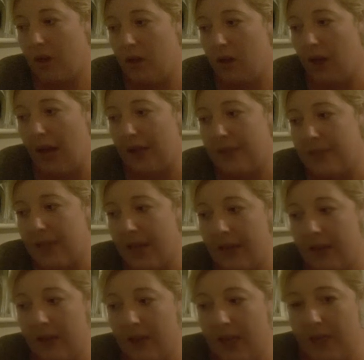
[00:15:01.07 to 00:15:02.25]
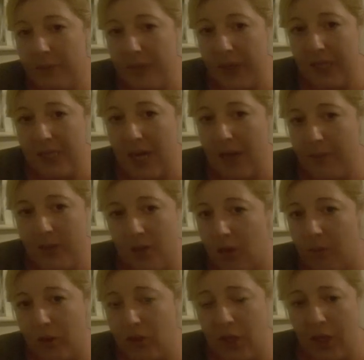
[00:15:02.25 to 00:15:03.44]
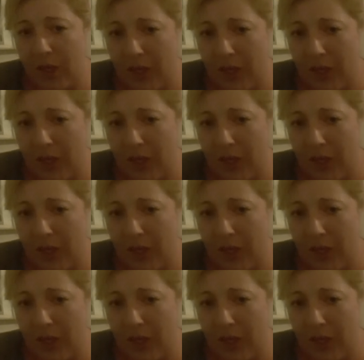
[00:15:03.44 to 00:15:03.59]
like I say, in the meantime, there's not much you can